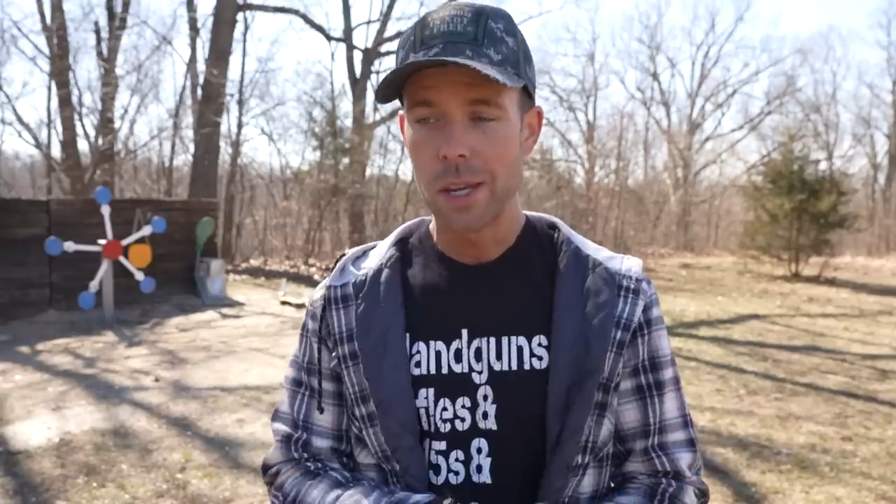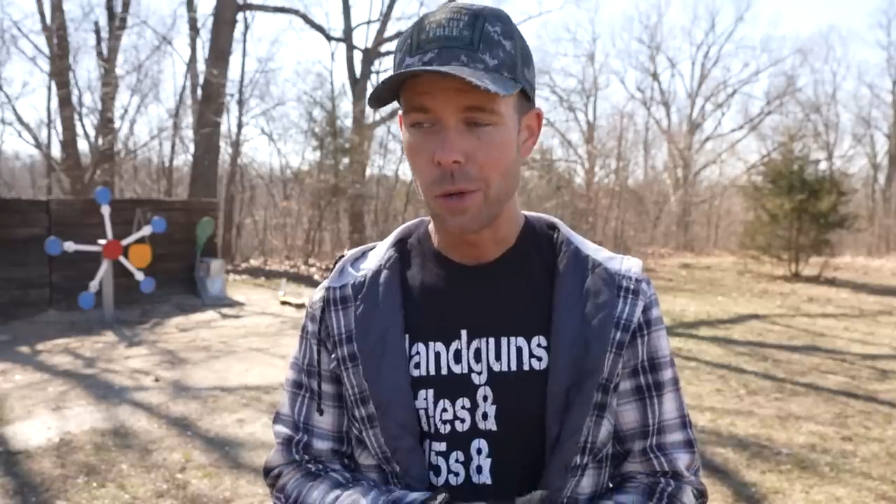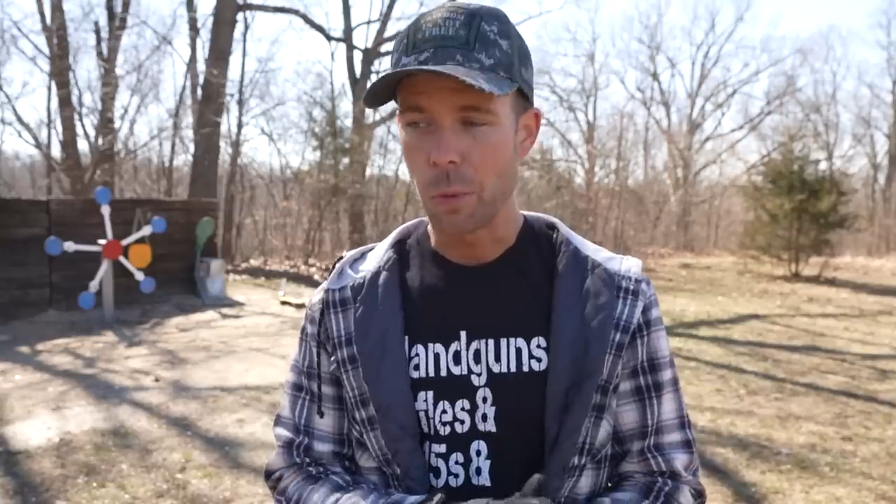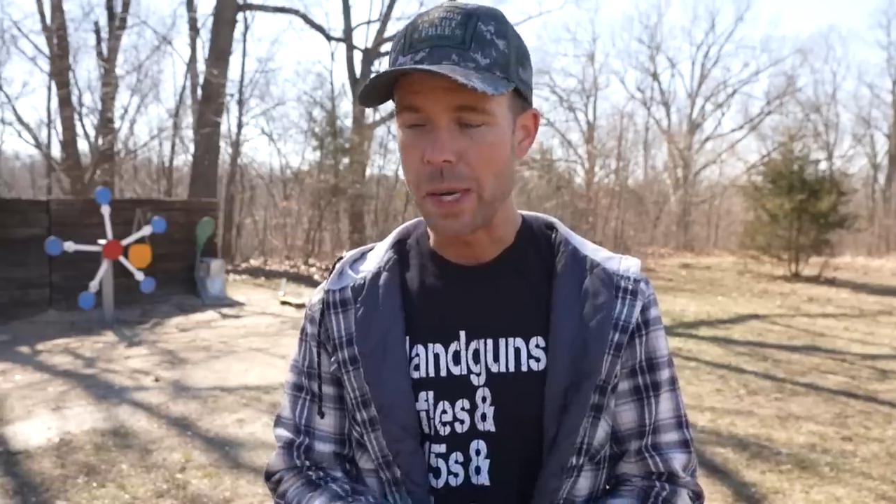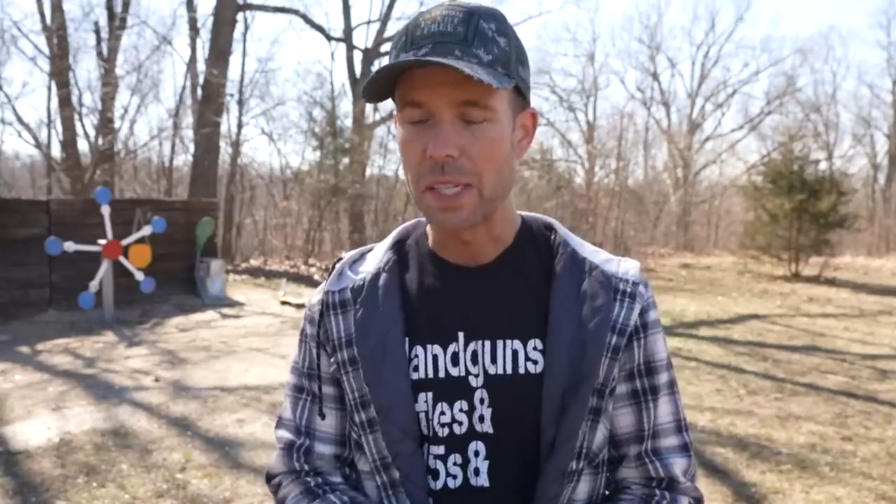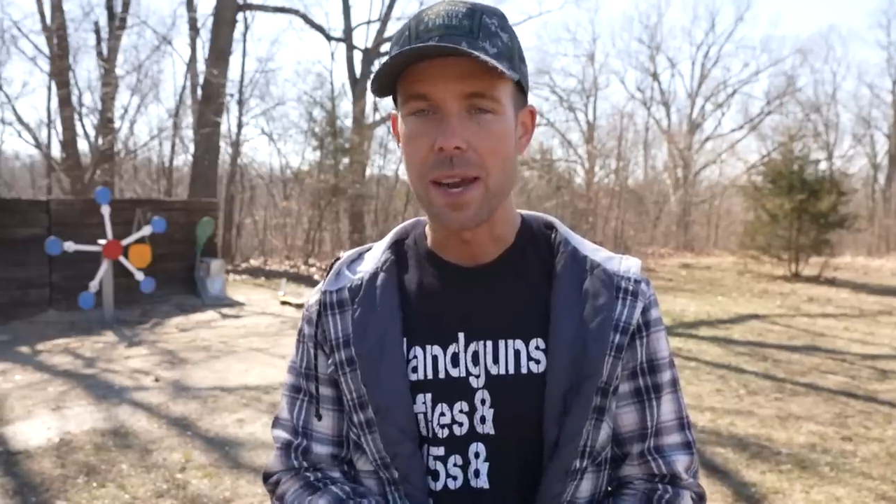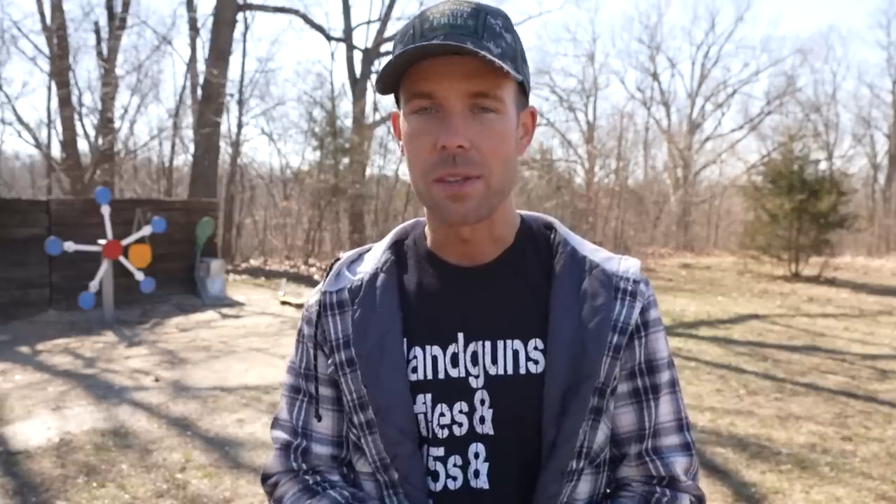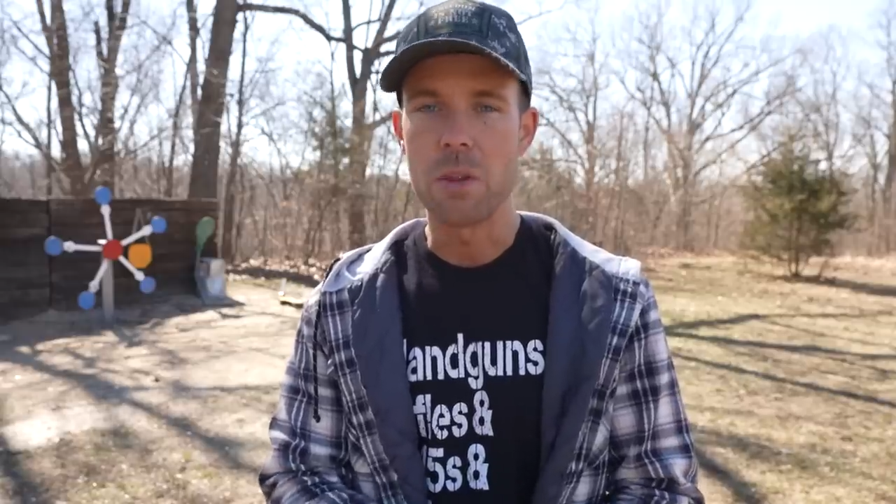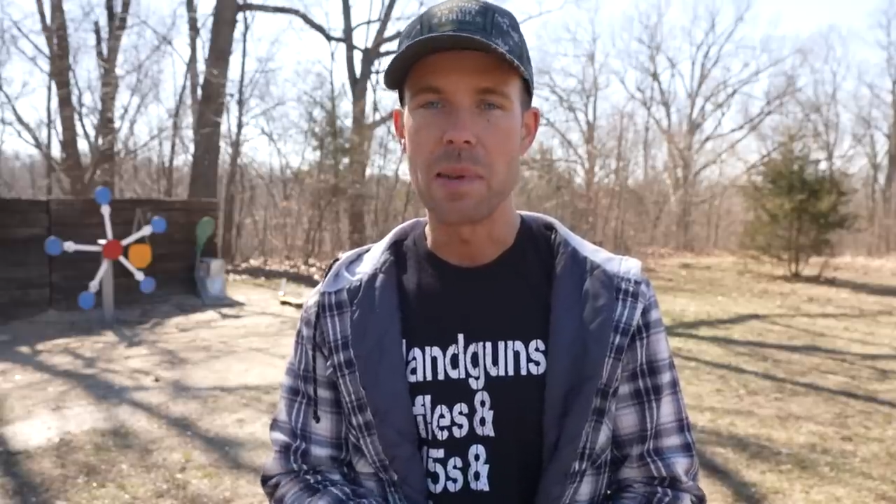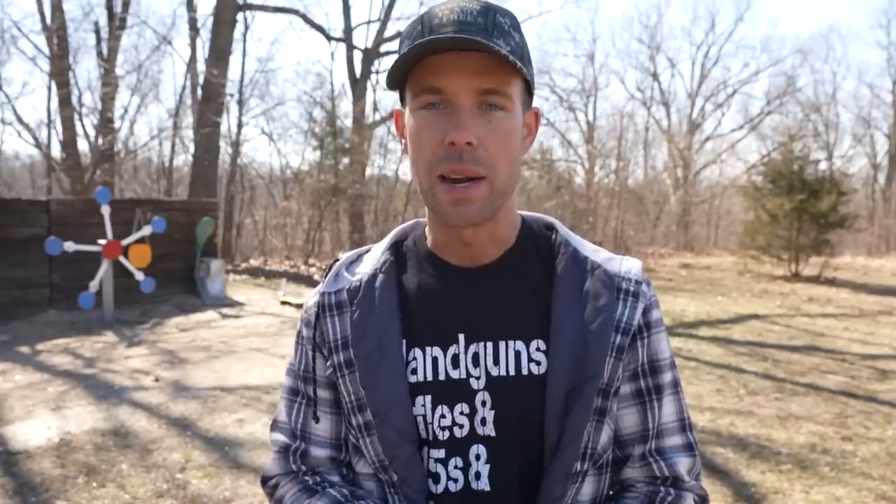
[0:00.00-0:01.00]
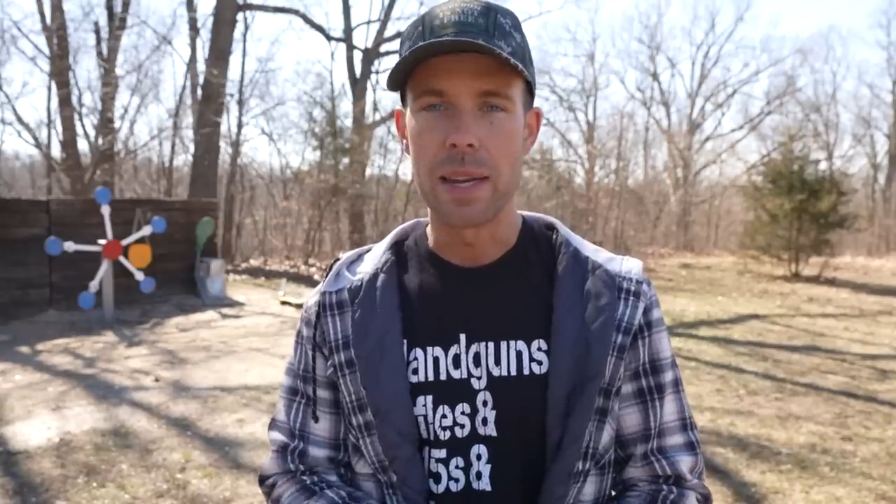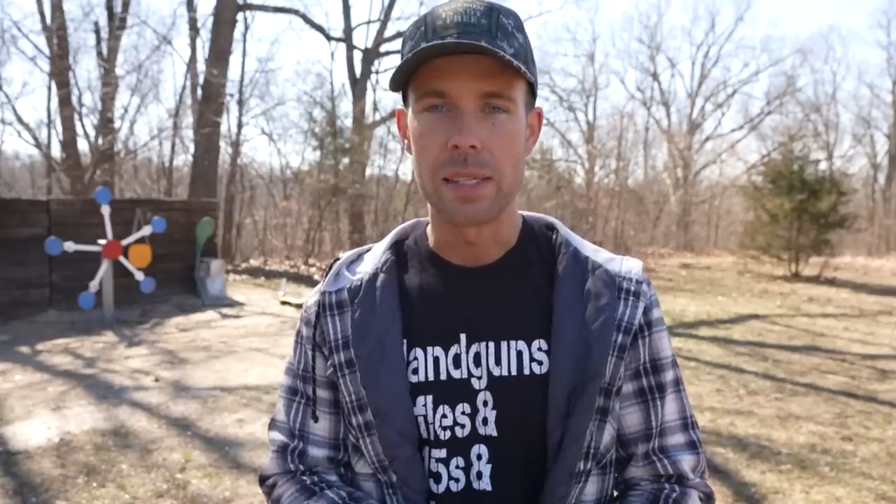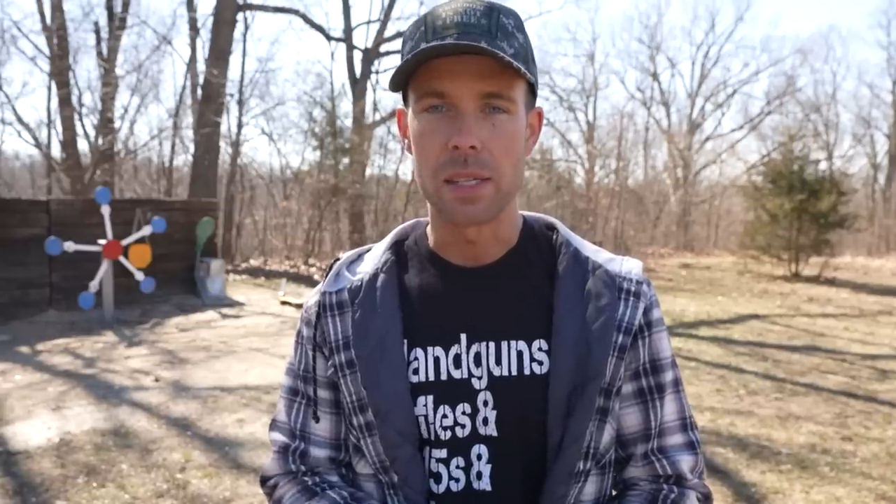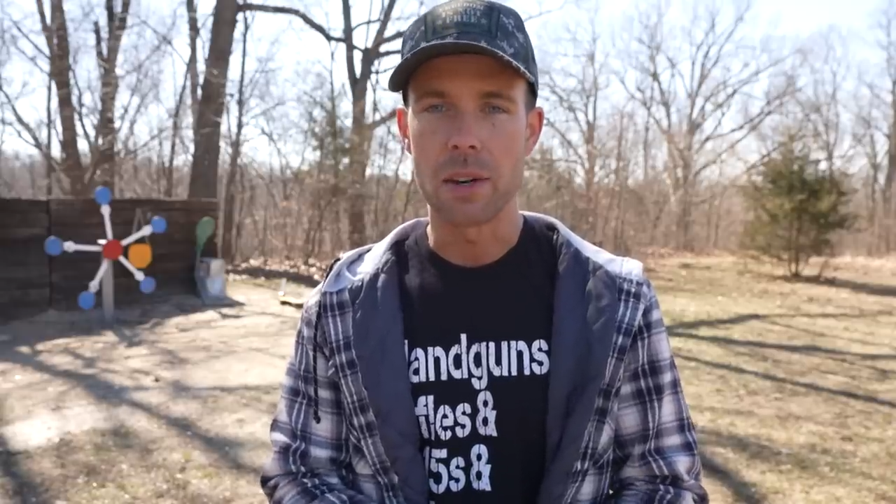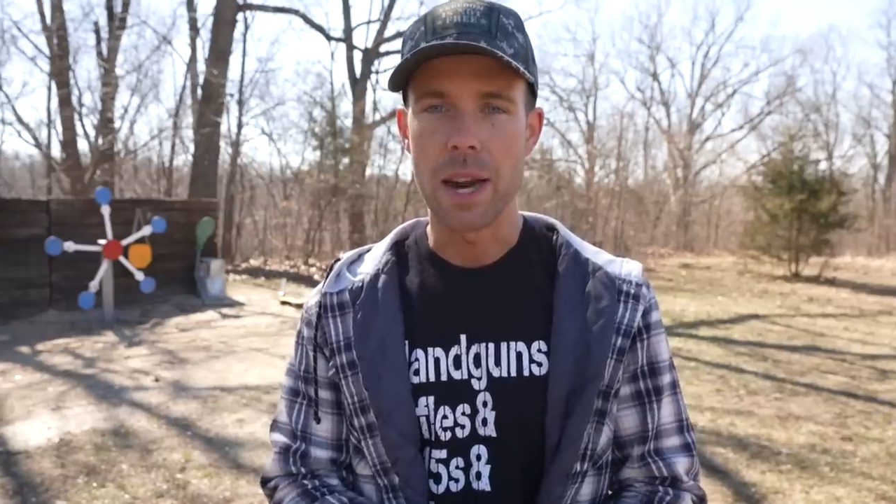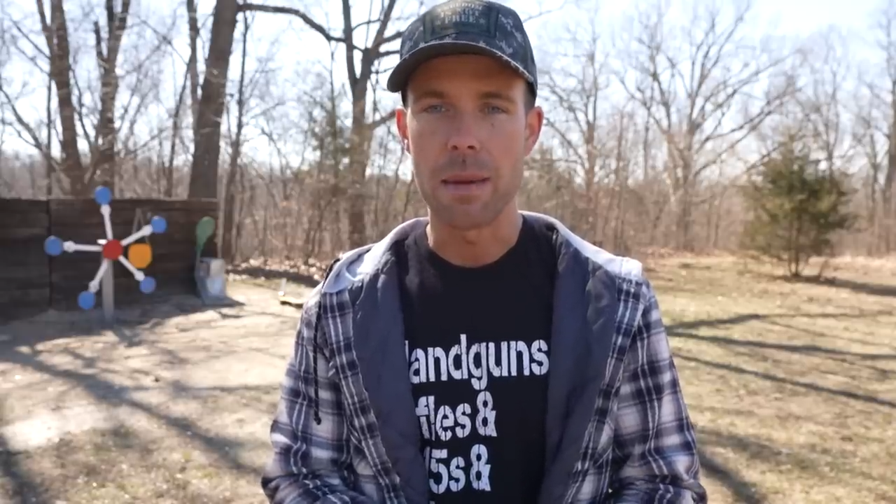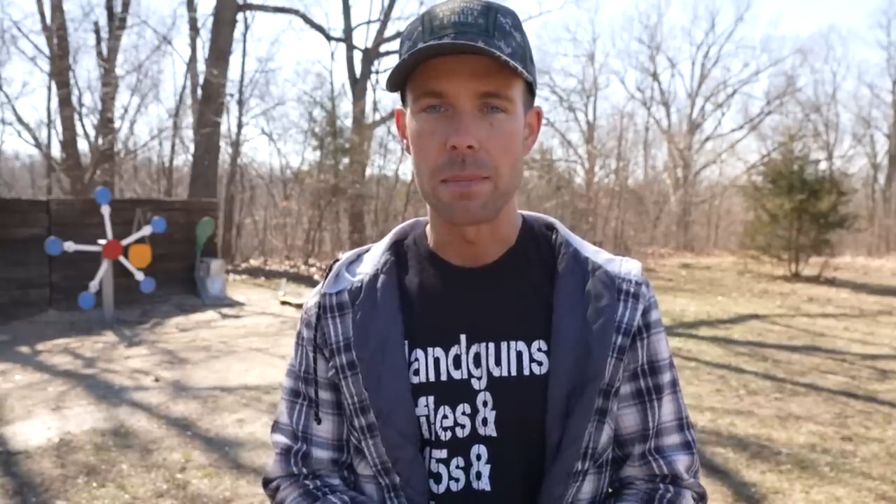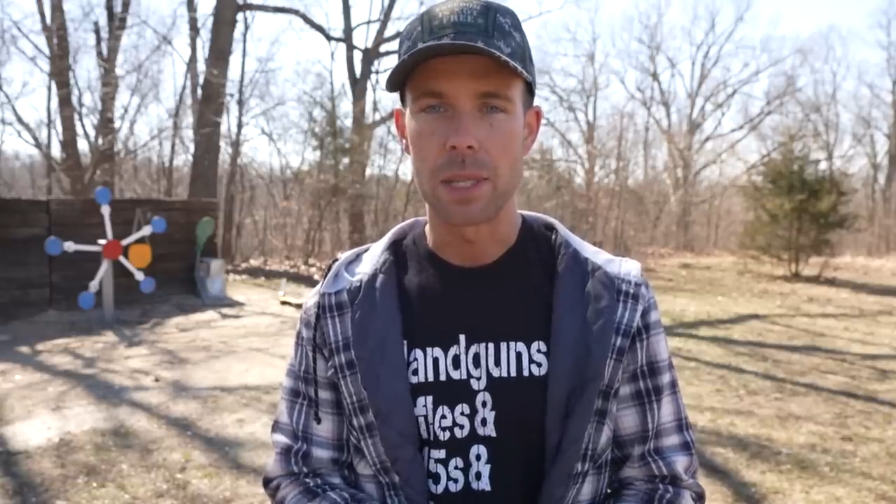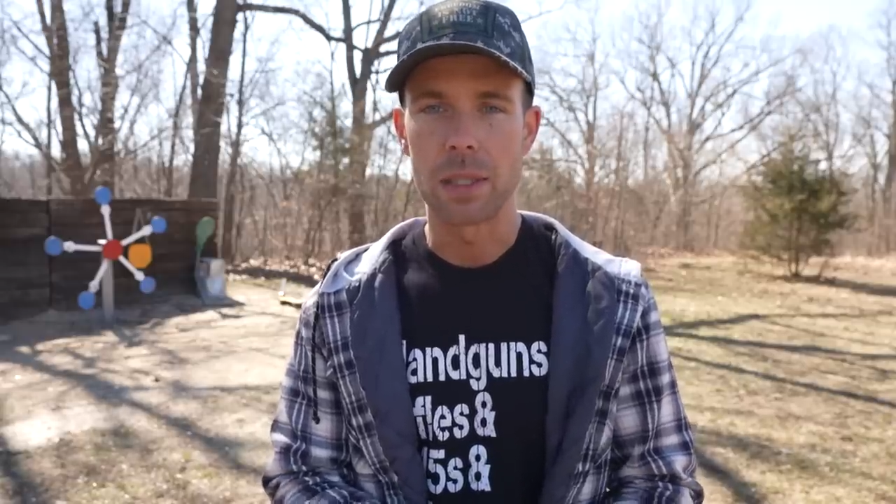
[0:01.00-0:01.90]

who reached out to me on Instagram